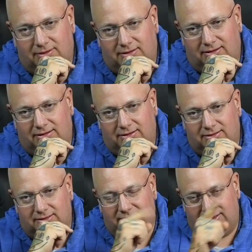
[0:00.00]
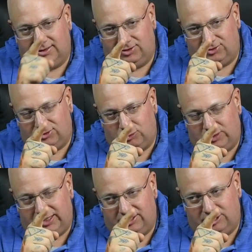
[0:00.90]
Okay? And this is
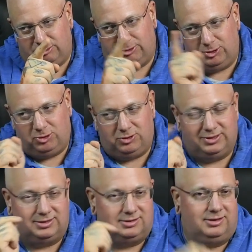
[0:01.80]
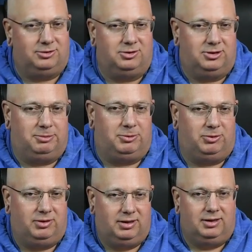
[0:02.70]
one end of the pole and that's another end of the pole.